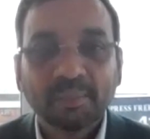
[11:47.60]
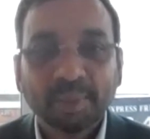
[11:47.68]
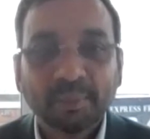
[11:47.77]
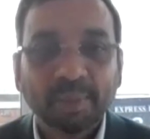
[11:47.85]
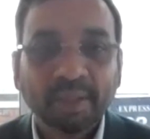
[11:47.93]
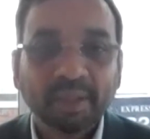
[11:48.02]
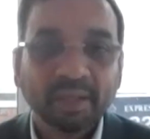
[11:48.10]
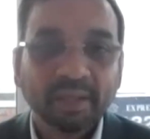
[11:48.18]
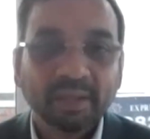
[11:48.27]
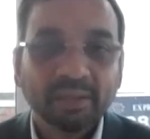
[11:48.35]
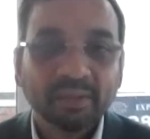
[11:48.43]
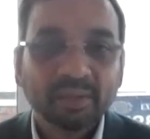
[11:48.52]
public
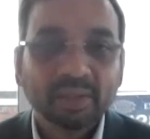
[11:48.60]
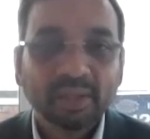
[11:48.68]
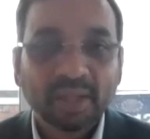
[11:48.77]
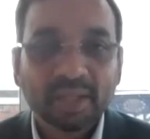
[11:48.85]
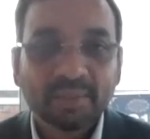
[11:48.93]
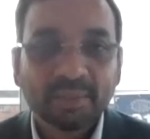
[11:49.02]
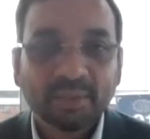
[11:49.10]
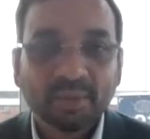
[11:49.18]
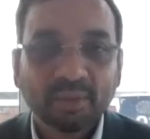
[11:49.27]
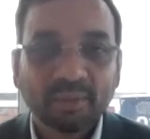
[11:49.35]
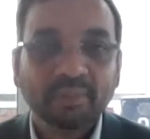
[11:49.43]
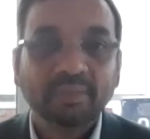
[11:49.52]
into the
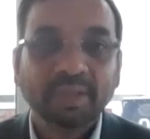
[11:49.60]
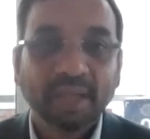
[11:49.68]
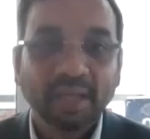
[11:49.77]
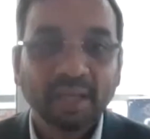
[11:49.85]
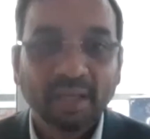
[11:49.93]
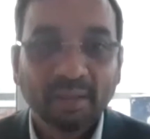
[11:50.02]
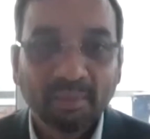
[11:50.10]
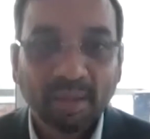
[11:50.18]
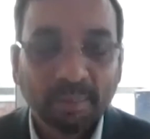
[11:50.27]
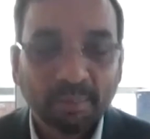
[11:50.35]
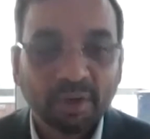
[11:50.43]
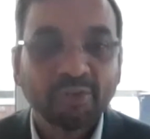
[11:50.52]
transport, taking
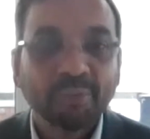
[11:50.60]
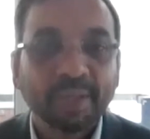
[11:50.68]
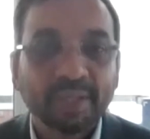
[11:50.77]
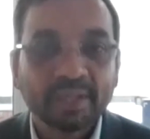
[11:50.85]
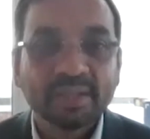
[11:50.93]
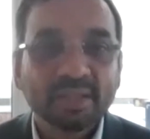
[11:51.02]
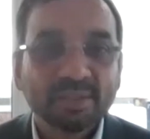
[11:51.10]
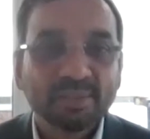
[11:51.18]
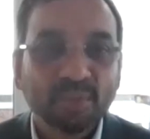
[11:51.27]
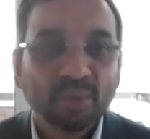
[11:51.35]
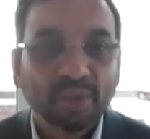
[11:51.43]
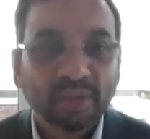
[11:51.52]
number of passengers
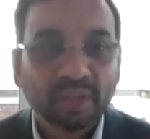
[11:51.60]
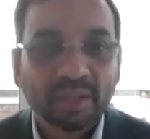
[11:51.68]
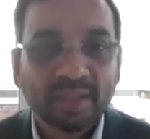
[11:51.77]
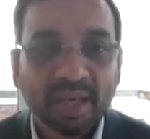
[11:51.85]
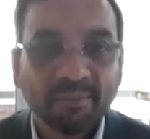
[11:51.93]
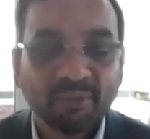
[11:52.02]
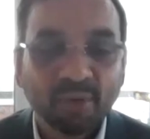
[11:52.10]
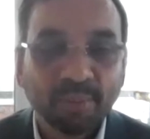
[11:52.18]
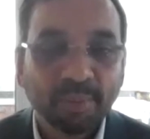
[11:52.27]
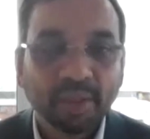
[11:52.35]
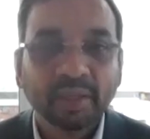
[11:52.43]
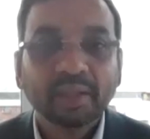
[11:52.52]
more in the same
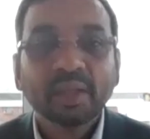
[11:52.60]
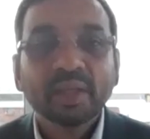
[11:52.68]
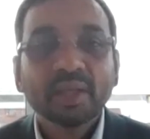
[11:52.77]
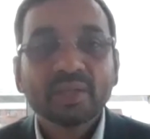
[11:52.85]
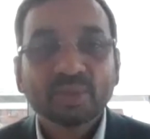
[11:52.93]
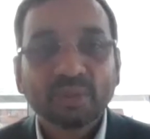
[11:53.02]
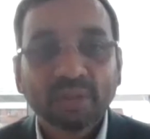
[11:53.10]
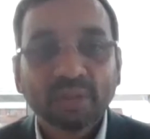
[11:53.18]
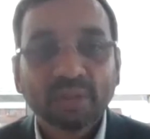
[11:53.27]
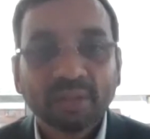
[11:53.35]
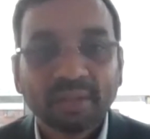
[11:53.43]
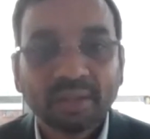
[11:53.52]
footprint, so that
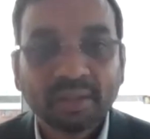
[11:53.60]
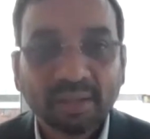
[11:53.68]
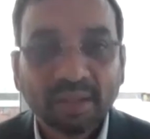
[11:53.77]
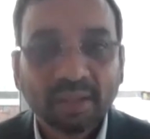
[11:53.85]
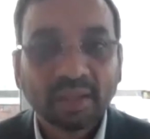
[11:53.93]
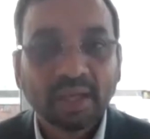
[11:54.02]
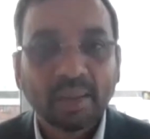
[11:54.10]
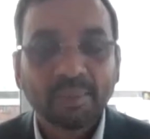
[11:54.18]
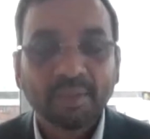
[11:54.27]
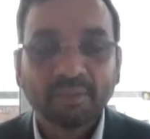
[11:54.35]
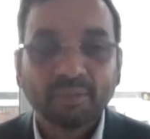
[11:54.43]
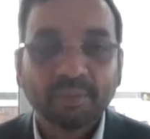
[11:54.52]
the
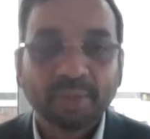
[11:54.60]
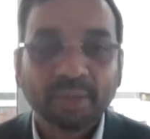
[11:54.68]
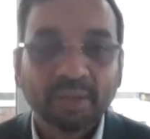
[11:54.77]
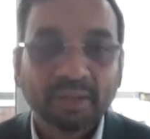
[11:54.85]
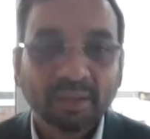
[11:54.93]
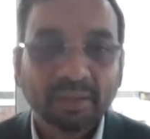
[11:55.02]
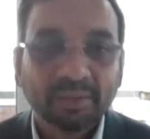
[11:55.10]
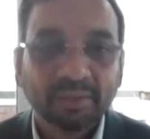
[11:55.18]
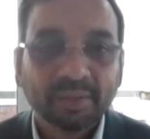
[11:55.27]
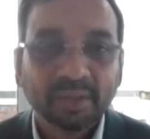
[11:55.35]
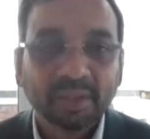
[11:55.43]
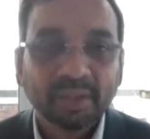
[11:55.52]
carbon footprint of
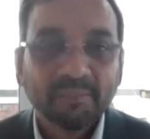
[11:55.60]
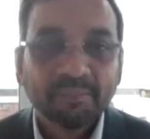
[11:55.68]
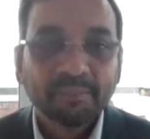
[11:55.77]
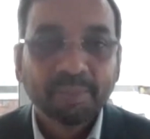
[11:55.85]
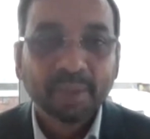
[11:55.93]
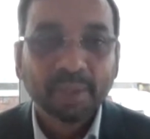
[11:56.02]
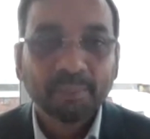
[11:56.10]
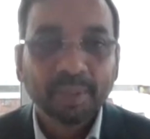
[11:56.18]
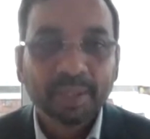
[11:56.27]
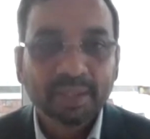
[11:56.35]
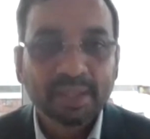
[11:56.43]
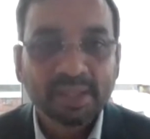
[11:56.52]
per
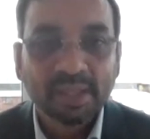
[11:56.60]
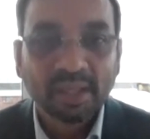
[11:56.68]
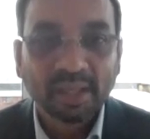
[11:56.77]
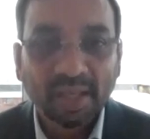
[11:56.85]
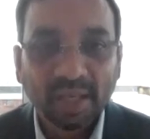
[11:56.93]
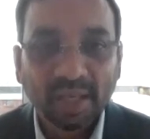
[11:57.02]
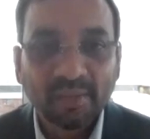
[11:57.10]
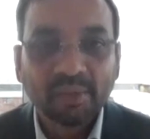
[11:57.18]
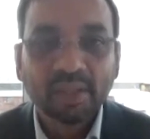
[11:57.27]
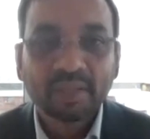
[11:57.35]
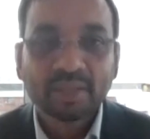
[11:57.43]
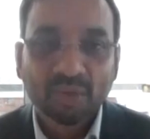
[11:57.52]
passenger travel
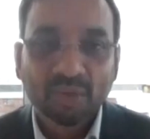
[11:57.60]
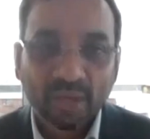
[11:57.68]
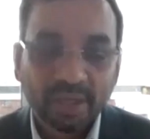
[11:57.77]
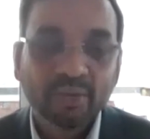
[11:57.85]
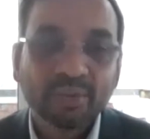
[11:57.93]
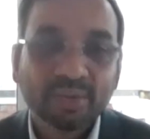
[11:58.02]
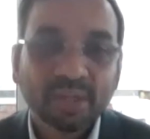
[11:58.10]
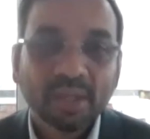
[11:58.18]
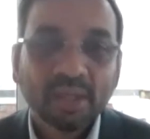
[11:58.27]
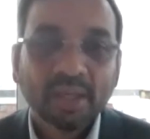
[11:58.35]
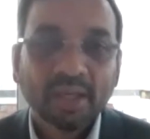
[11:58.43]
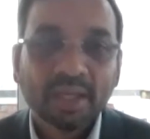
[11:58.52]
is reduced,
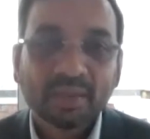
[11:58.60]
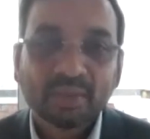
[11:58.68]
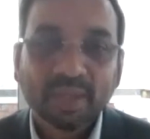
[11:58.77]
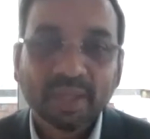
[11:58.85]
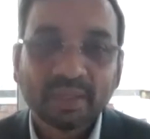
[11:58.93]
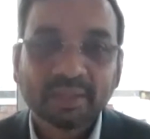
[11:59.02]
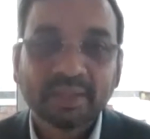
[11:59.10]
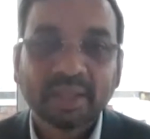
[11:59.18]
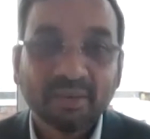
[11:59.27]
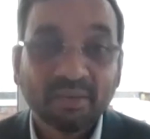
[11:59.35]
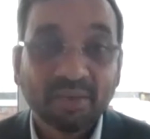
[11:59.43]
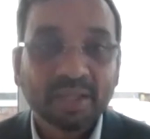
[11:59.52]
as well as the
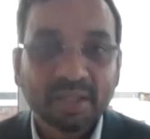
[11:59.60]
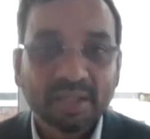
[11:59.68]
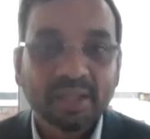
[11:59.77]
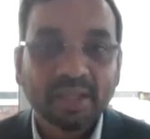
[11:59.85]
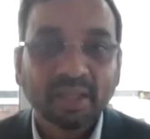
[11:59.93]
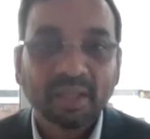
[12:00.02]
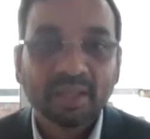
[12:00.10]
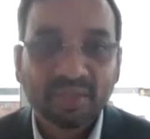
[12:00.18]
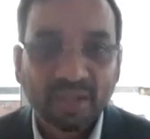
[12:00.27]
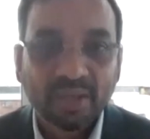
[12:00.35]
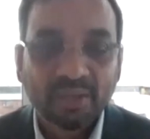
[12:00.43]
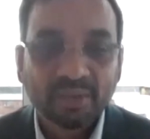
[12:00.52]
infrastructure need
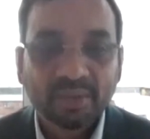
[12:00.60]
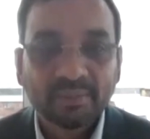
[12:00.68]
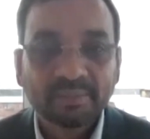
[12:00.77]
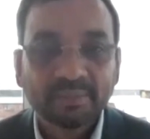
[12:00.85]
is reduced.